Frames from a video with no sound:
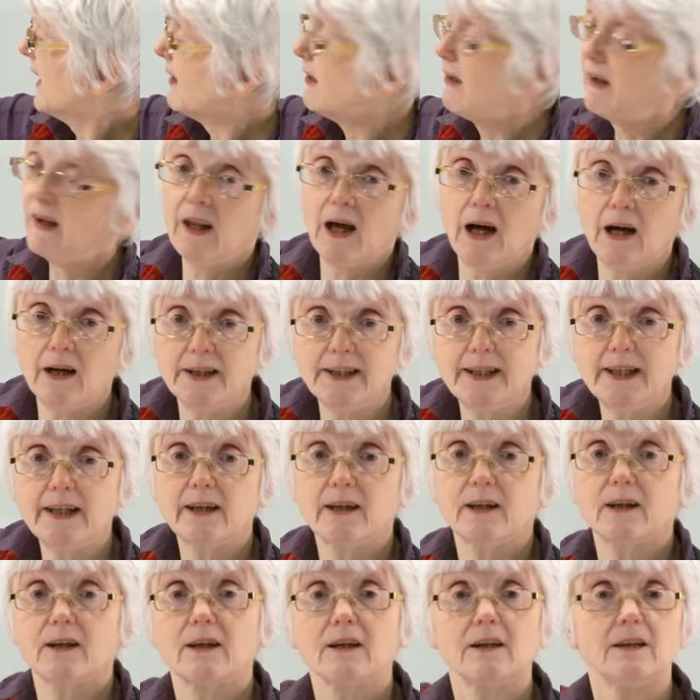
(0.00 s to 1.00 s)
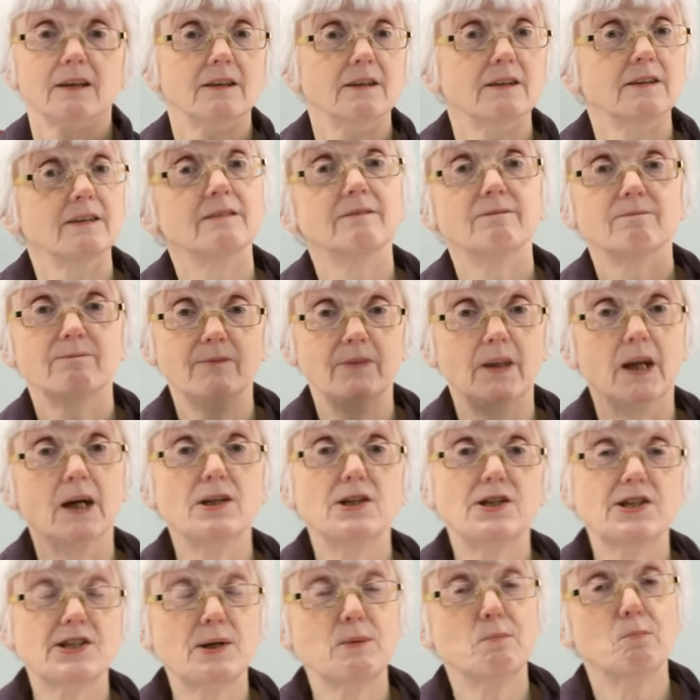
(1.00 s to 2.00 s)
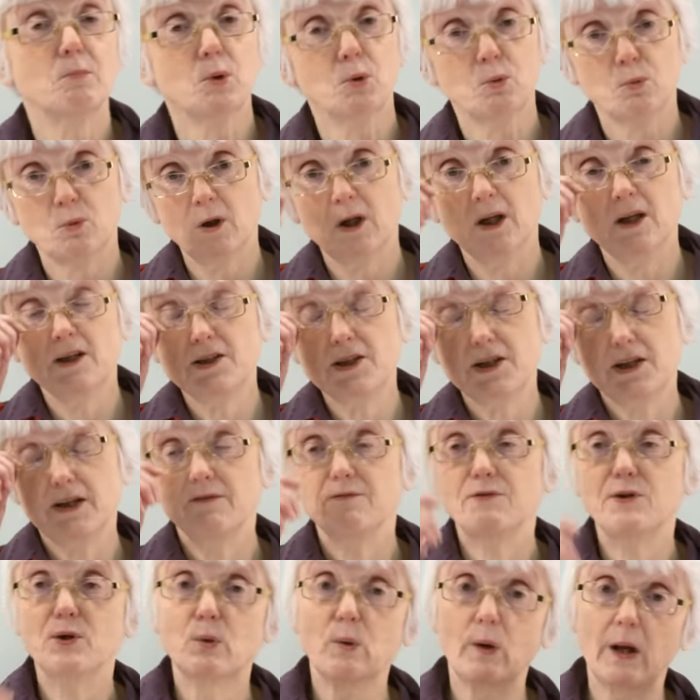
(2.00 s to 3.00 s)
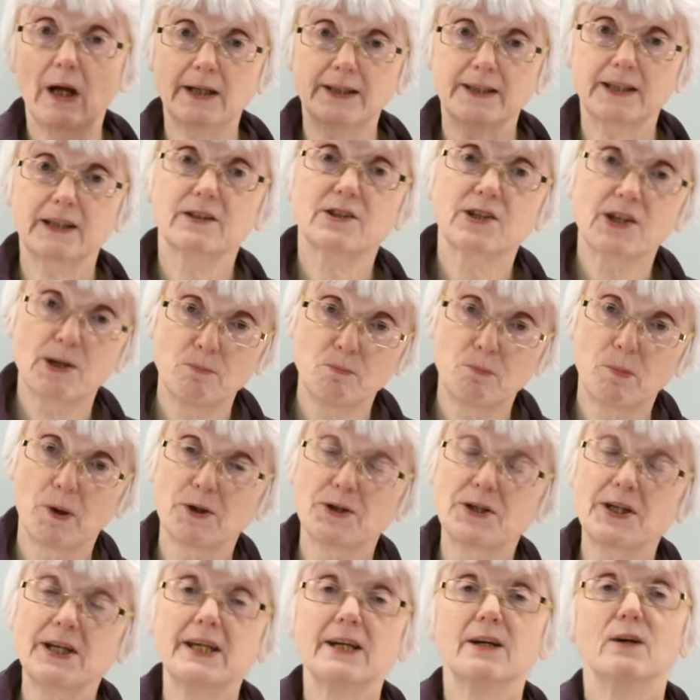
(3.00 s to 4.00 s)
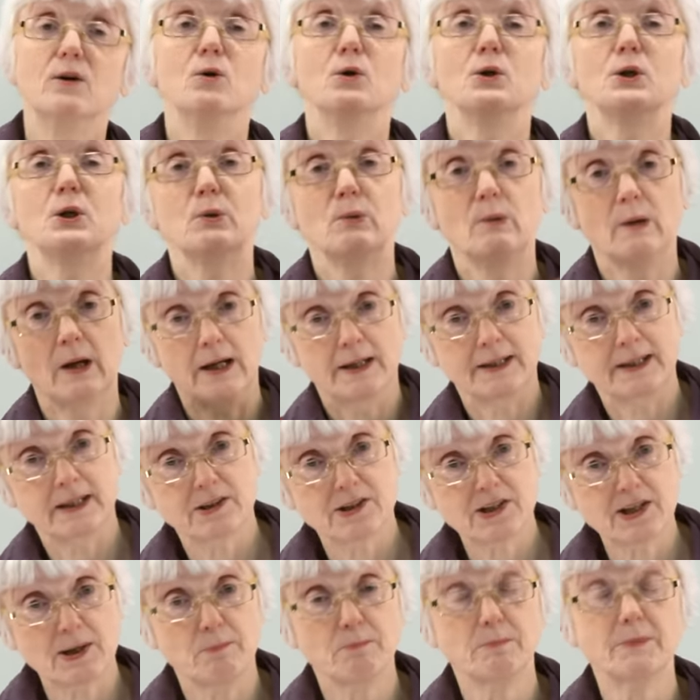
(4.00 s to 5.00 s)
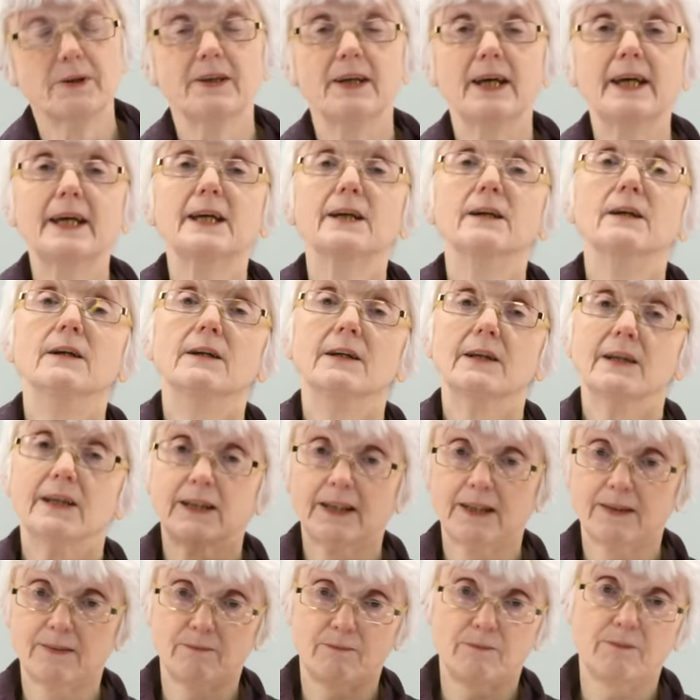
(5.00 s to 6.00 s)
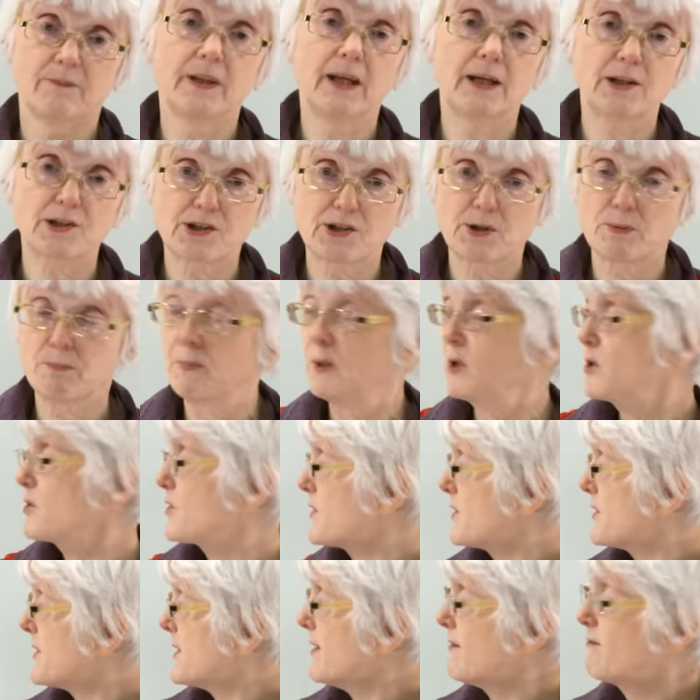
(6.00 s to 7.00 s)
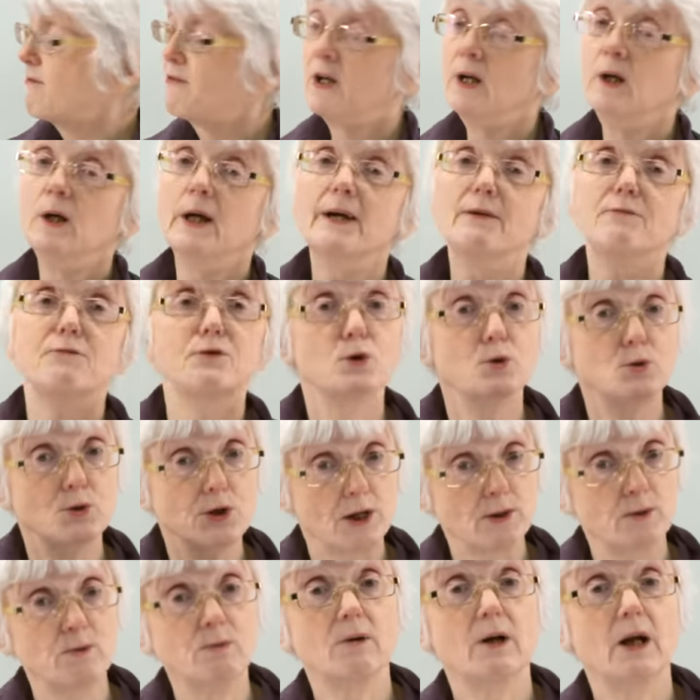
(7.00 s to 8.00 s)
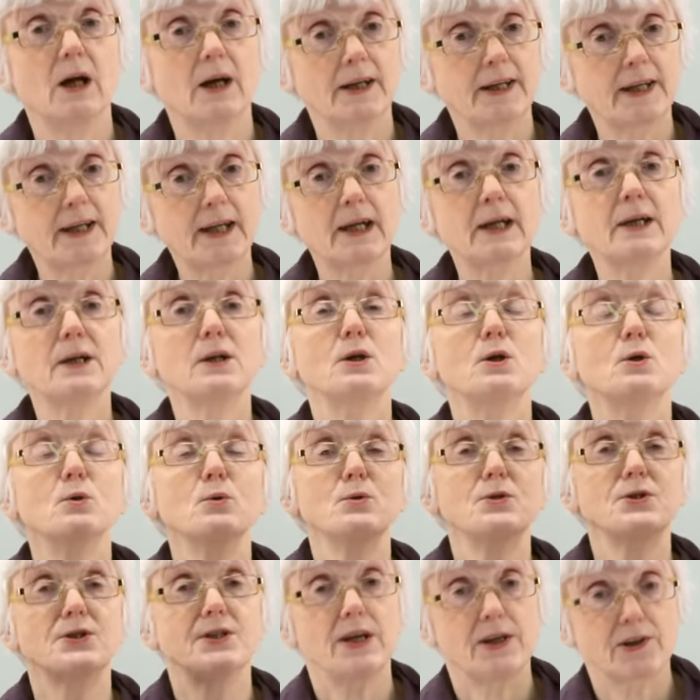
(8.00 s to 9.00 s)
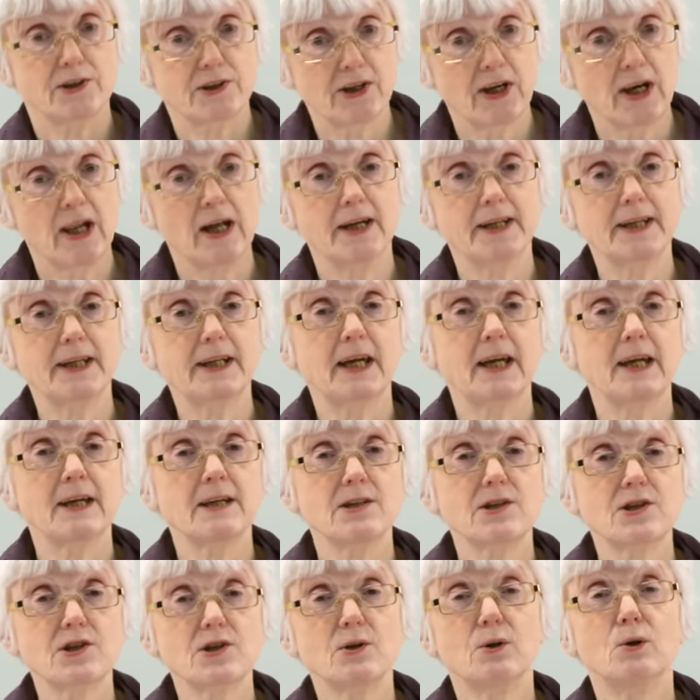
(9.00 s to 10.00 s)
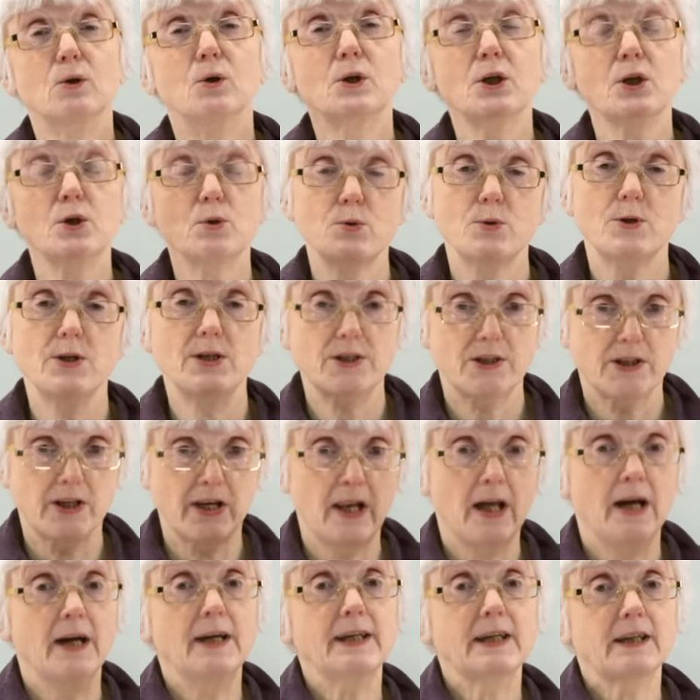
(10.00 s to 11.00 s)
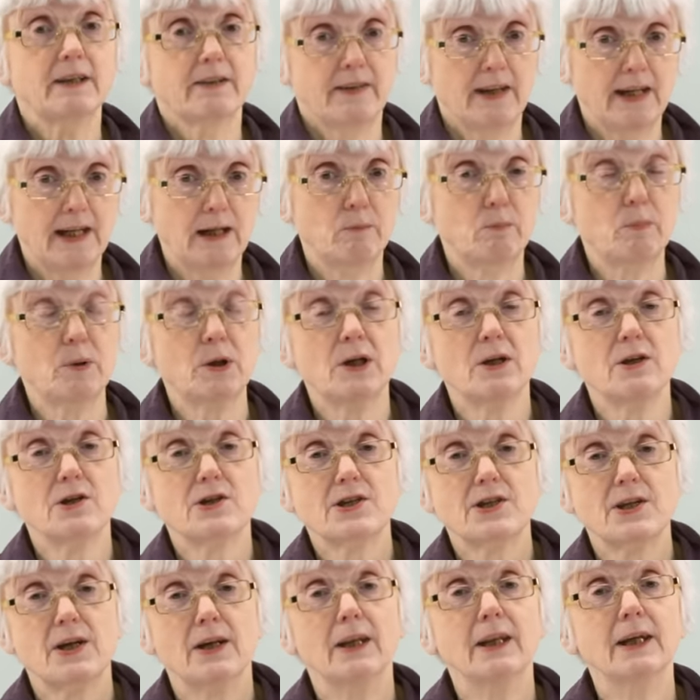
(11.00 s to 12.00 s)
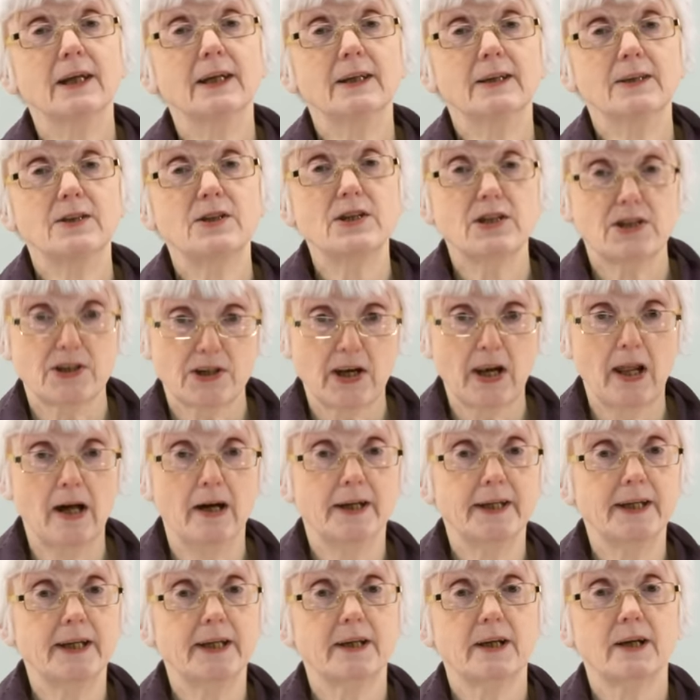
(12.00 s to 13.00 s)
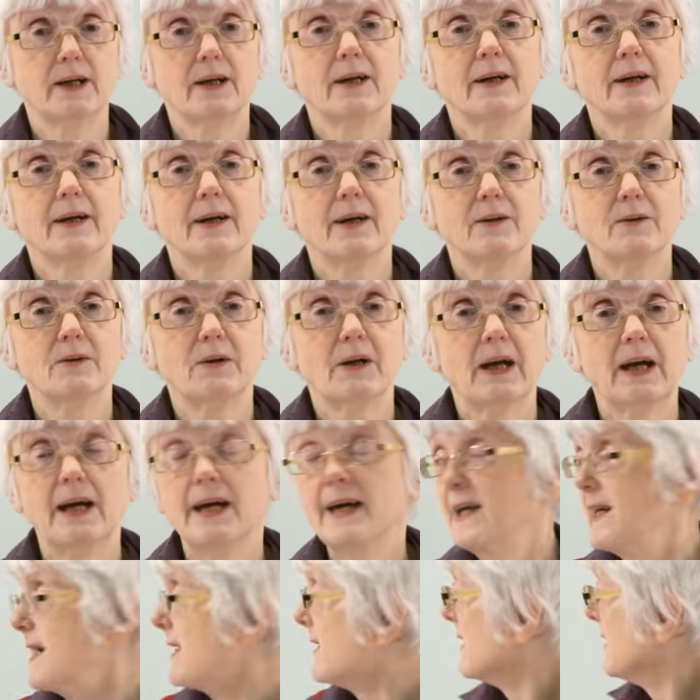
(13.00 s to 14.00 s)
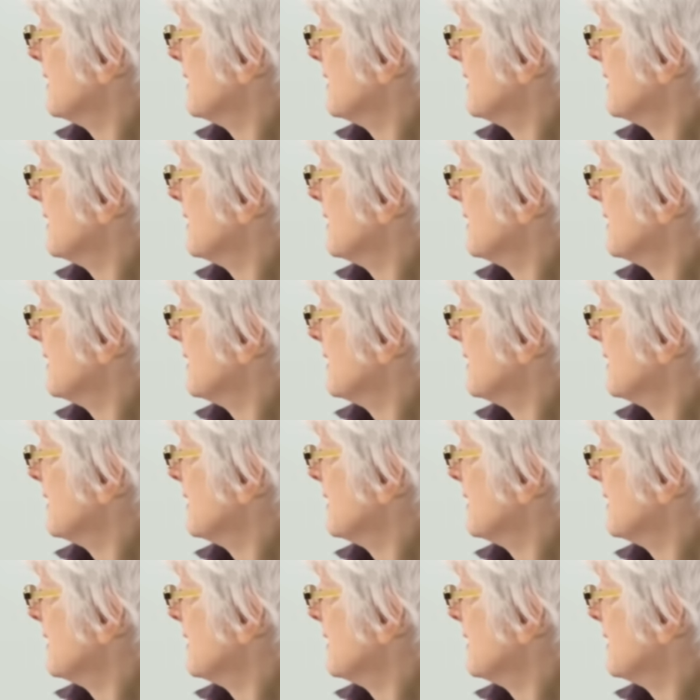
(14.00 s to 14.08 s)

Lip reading: Like, nice simple word. If you like somebody or you like something, that's the positive. If you don't like it, you dislike it or you dislike that person. Dislike, okay.